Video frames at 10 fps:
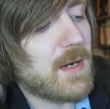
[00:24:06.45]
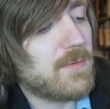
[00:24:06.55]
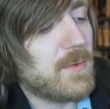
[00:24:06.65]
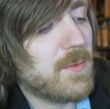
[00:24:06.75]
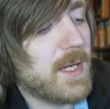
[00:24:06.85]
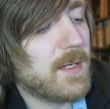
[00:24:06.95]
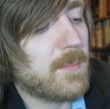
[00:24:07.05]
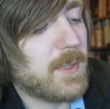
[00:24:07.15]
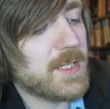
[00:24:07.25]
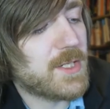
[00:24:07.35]
Doubtful,
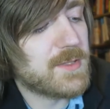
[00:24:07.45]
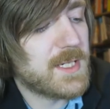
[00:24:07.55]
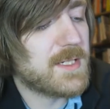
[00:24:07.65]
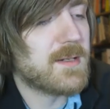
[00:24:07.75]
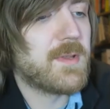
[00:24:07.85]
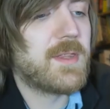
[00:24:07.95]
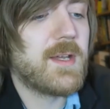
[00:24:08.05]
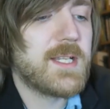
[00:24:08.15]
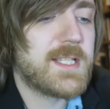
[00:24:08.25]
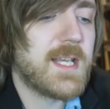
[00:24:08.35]
Incomplete Jottings, number
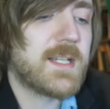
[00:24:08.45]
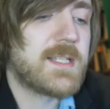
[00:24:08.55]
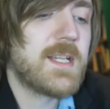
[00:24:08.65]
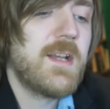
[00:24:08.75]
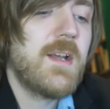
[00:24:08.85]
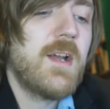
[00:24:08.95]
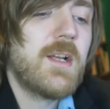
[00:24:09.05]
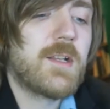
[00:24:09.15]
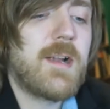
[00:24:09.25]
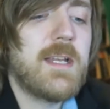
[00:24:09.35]
36.
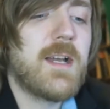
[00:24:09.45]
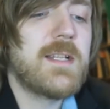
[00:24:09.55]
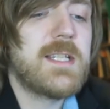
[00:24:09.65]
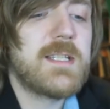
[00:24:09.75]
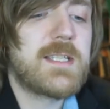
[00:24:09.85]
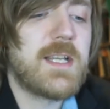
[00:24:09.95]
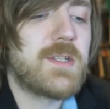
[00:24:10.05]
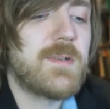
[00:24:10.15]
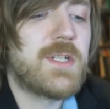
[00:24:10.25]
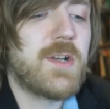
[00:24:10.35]
The great 19th
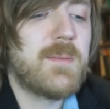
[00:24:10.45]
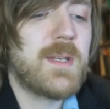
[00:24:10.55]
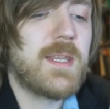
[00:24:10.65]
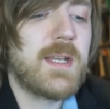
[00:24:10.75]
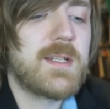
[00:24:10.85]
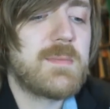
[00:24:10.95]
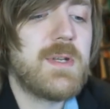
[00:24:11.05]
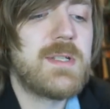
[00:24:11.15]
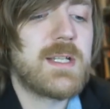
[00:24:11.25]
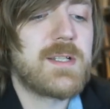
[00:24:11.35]
century German thinker's
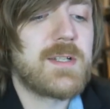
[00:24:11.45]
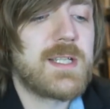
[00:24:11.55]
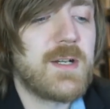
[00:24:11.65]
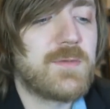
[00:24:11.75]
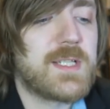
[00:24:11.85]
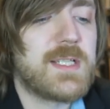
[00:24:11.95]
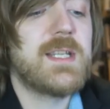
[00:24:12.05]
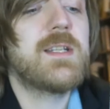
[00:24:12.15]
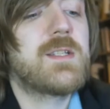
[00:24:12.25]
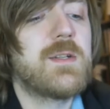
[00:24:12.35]
musings on self
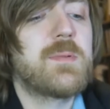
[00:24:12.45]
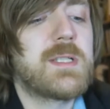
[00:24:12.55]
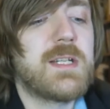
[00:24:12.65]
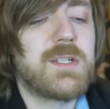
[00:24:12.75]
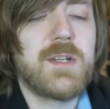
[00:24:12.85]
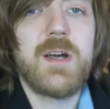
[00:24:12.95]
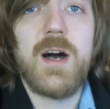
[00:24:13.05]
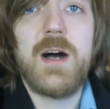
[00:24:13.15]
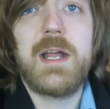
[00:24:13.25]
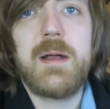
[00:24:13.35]
deceit, superstition,
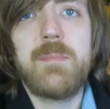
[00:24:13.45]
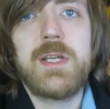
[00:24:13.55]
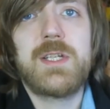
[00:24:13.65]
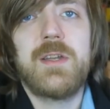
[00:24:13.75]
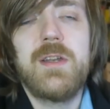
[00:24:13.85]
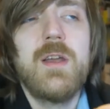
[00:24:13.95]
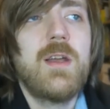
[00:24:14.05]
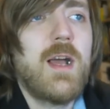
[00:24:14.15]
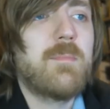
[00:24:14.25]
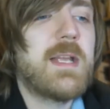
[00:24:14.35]
art, and ambition.
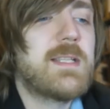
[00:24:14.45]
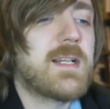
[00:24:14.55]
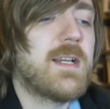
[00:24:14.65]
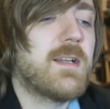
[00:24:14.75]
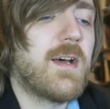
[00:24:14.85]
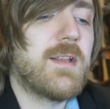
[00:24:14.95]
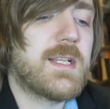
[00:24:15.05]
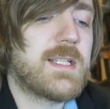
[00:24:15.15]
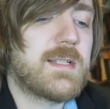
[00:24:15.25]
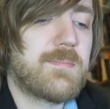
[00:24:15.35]
And basically, a lot of
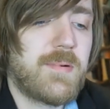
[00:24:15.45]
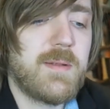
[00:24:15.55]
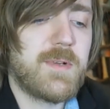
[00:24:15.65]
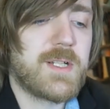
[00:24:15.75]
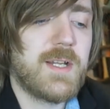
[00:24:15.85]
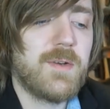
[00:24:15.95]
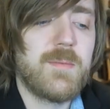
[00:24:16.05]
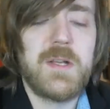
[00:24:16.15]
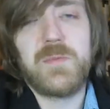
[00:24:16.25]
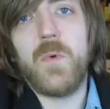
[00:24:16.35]
this is pretty much like
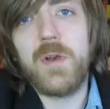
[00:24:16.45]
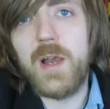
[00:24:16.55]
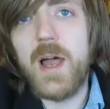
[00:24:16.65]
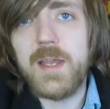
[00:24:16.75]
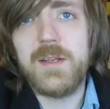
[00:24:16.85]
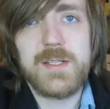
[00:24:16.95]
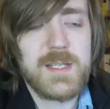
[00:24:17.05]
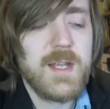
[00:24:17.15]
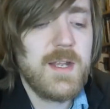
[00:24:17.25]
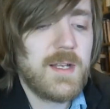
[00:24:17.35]
almost one
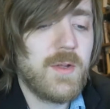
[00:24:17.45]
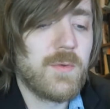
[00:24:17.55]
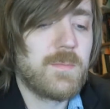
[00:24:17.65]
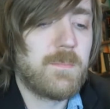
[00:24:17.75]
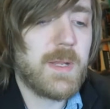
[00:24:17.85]
liners, little